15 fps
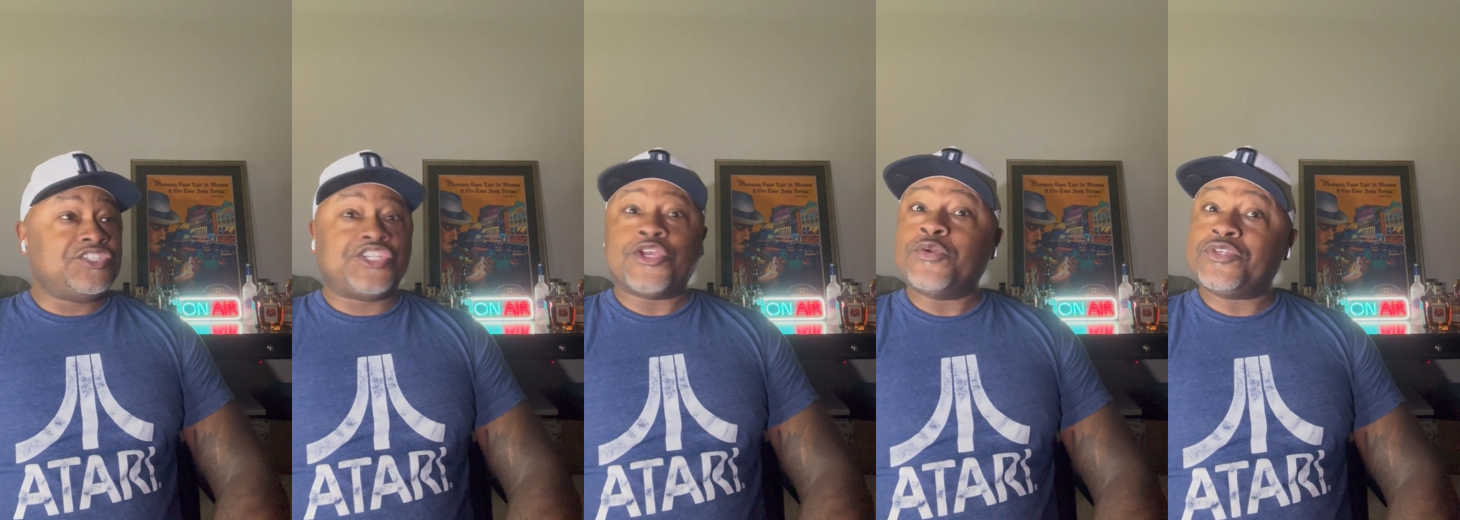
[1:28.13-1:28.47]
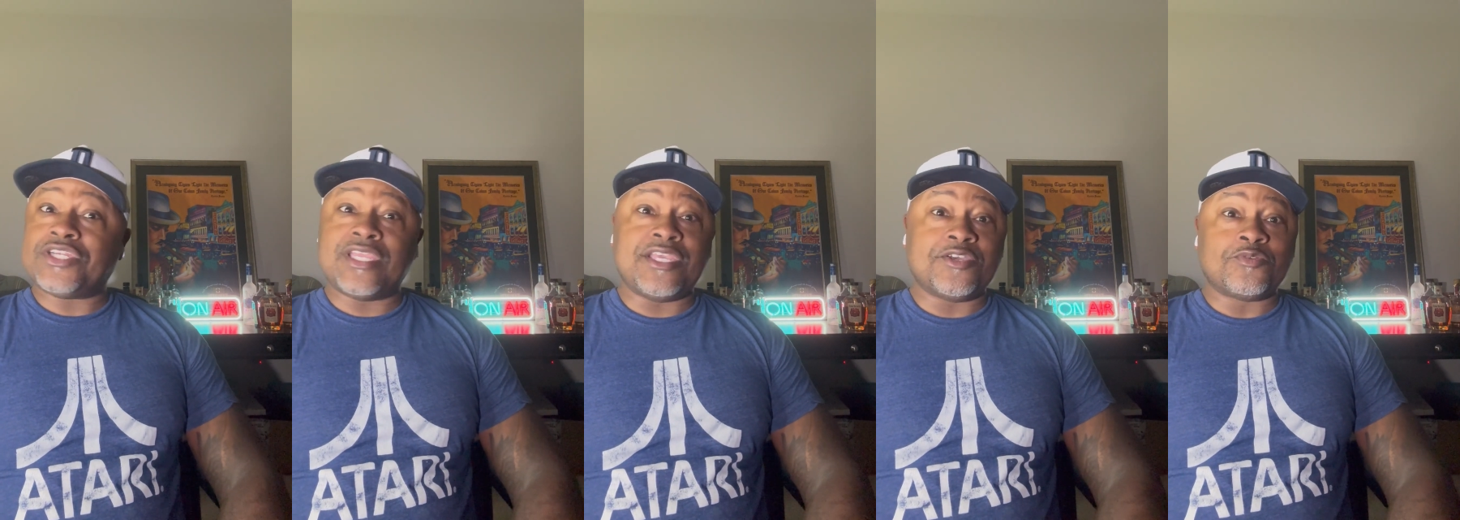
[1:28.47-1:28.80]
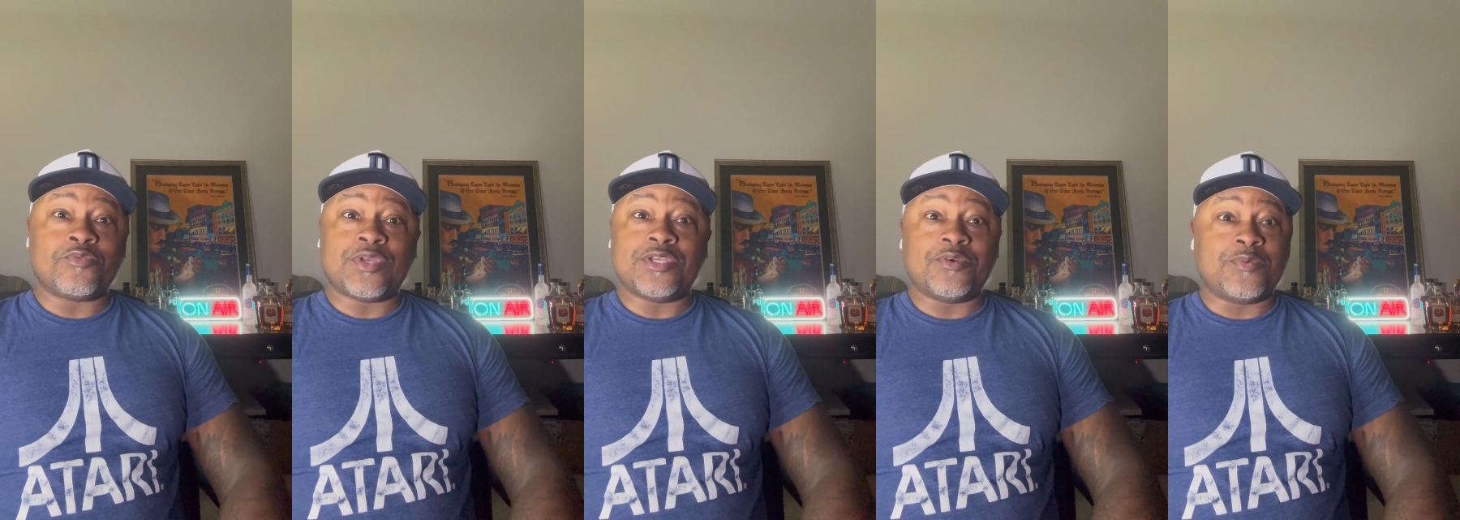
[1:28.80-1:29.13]
showed you here a
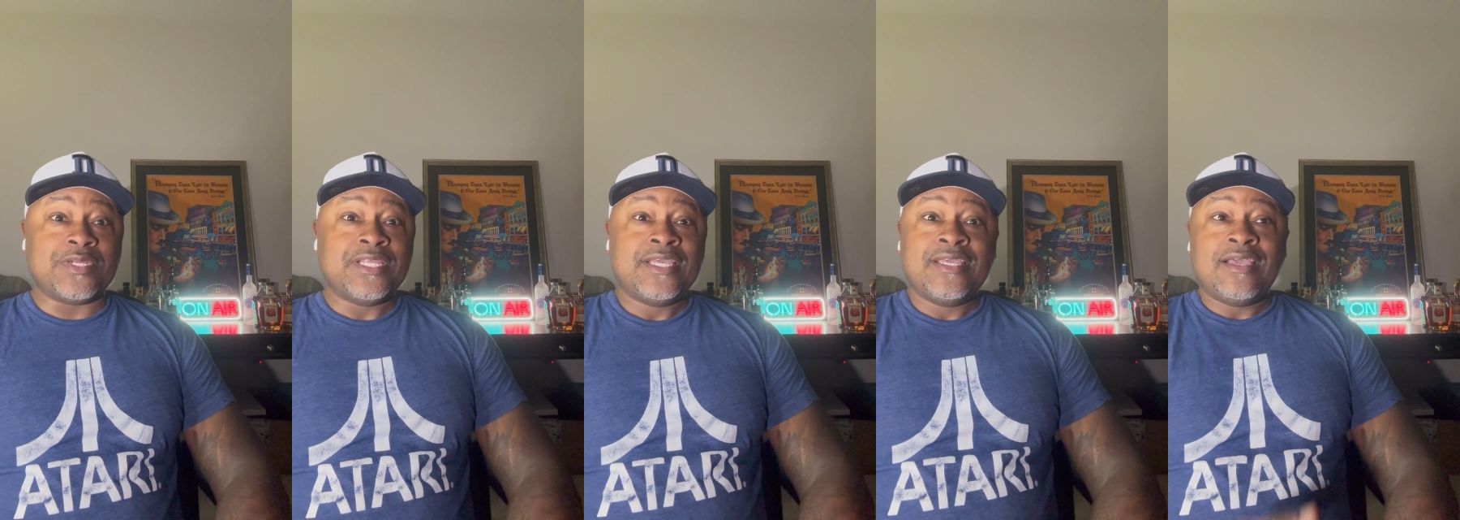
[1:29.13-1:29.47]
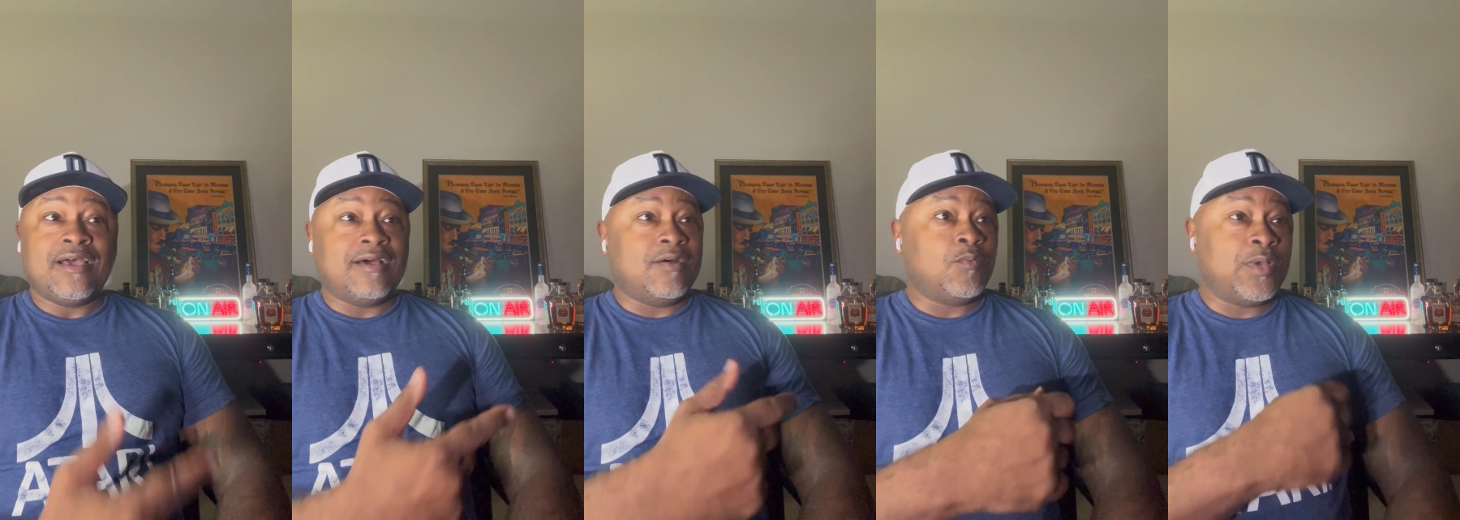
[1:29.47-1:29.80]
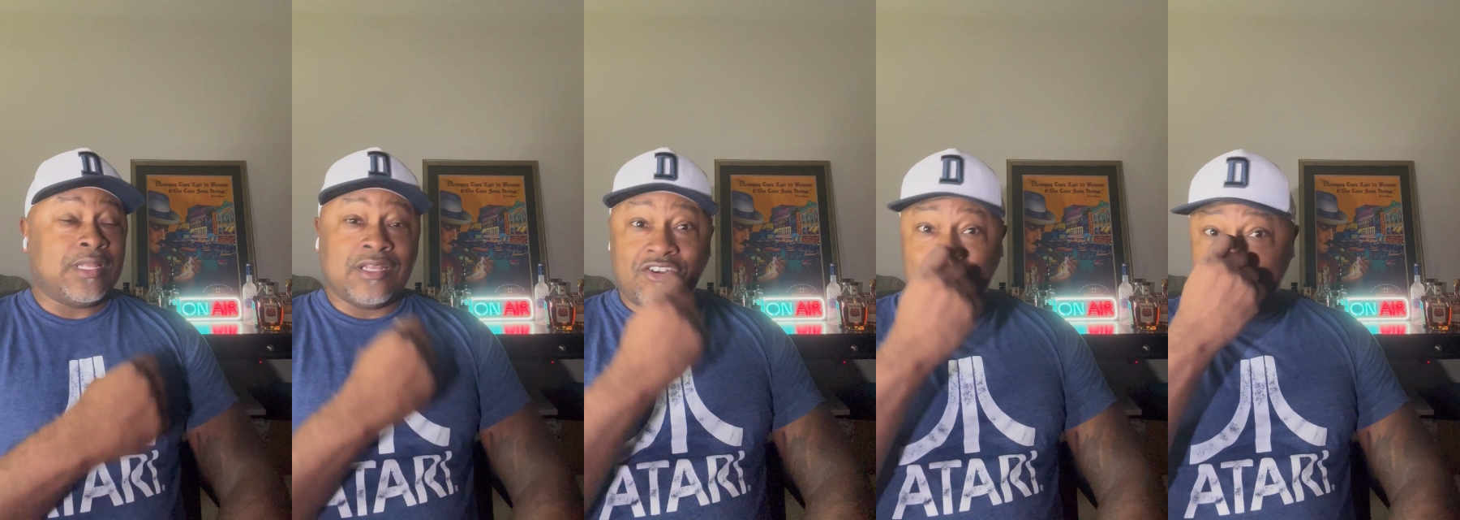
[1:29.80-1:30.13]
real one. Uh,
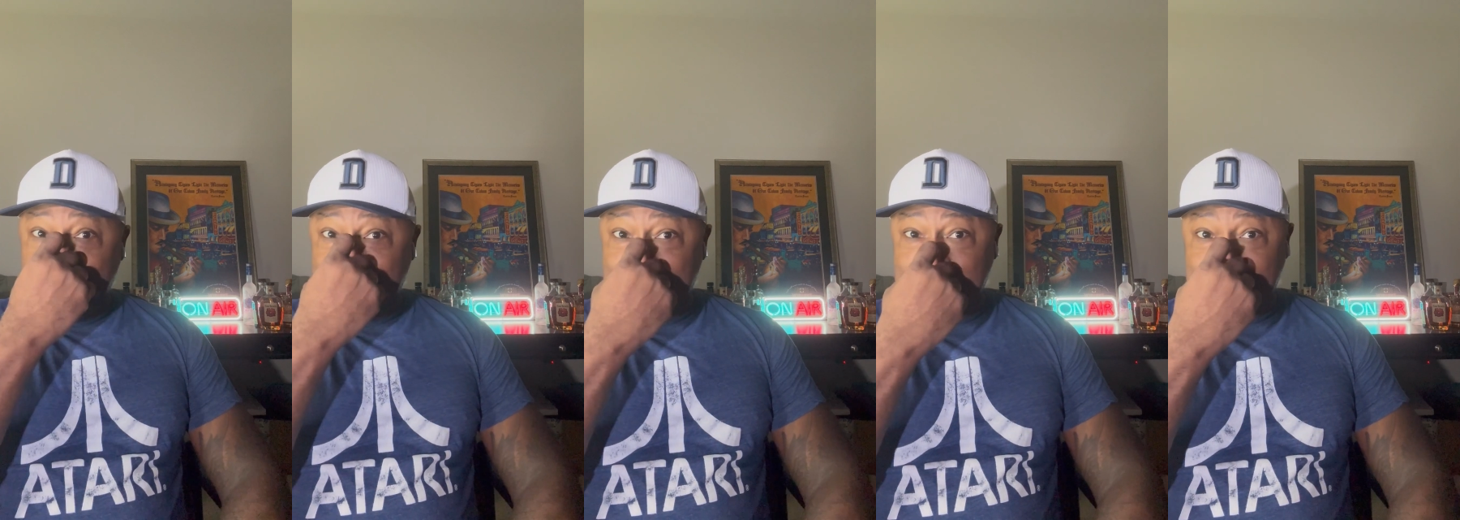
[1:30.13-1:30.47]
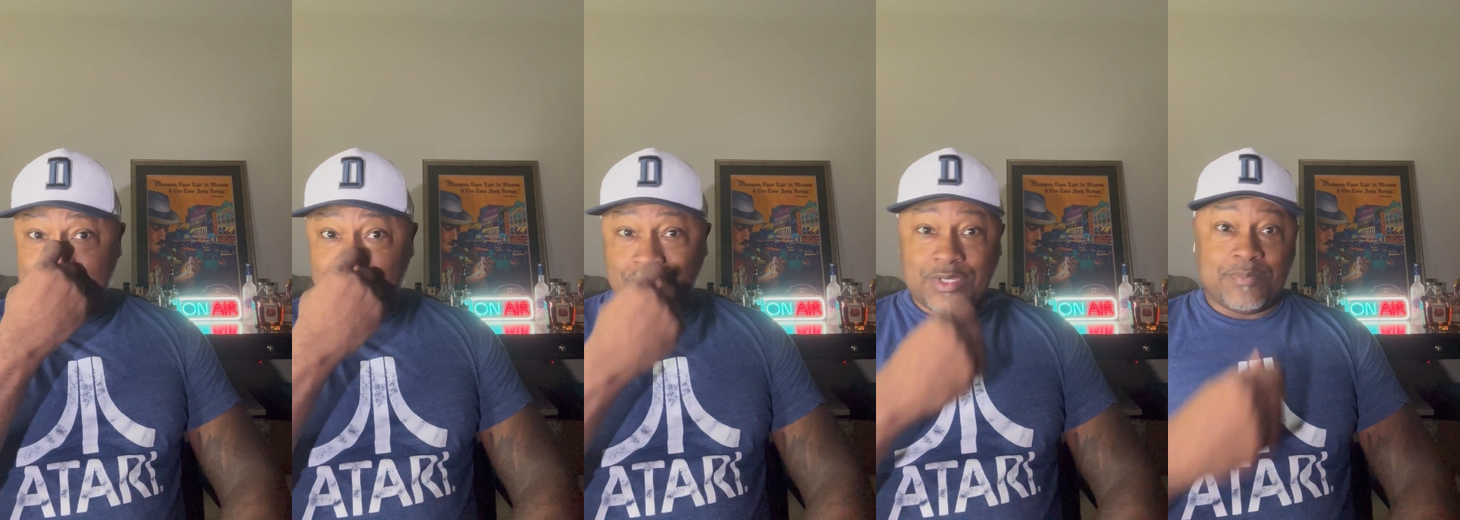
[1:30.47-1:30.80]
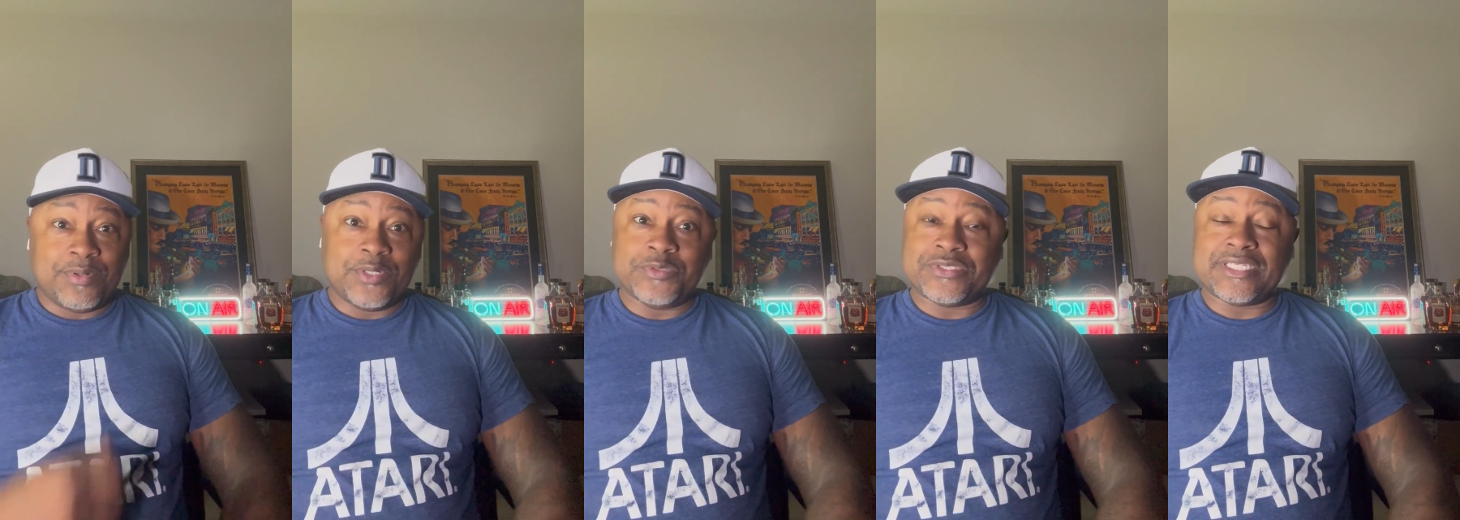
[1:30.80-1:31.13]
well Off Media just
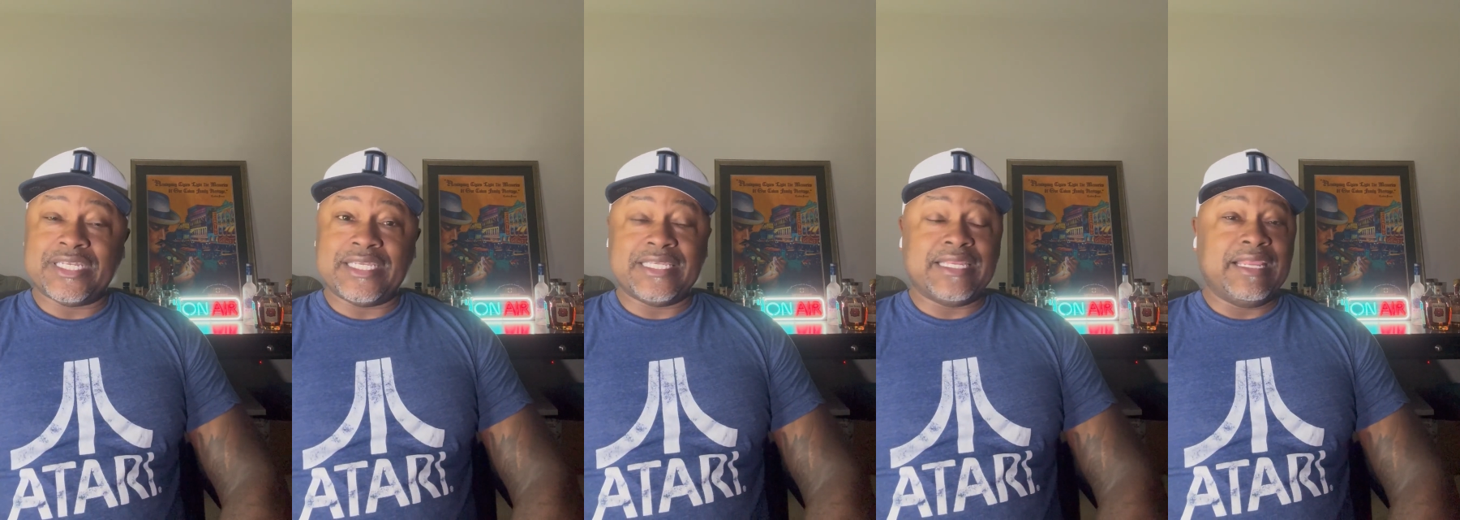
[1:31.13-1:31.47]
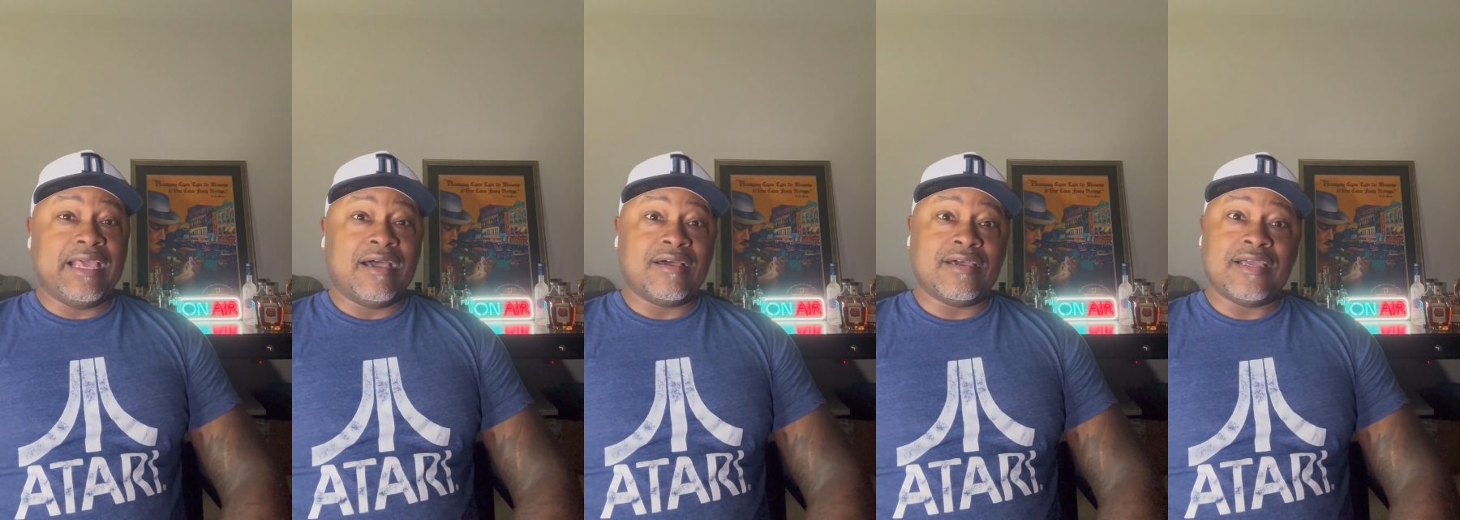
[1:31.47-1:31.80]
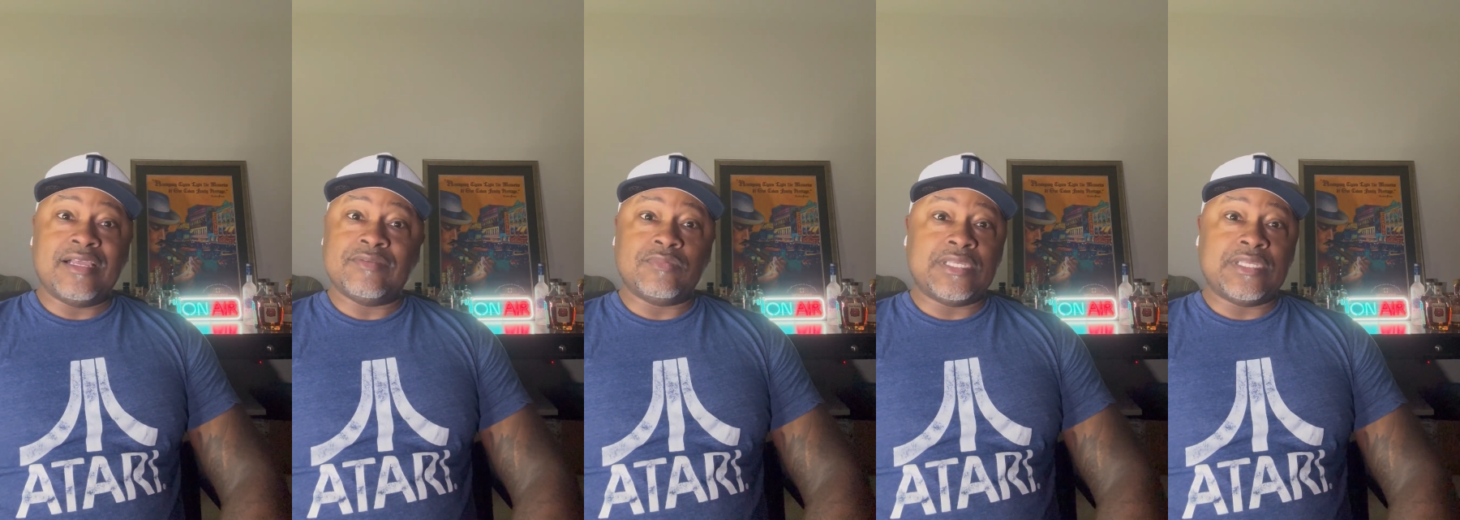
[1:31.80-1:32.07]
reposted it, uh,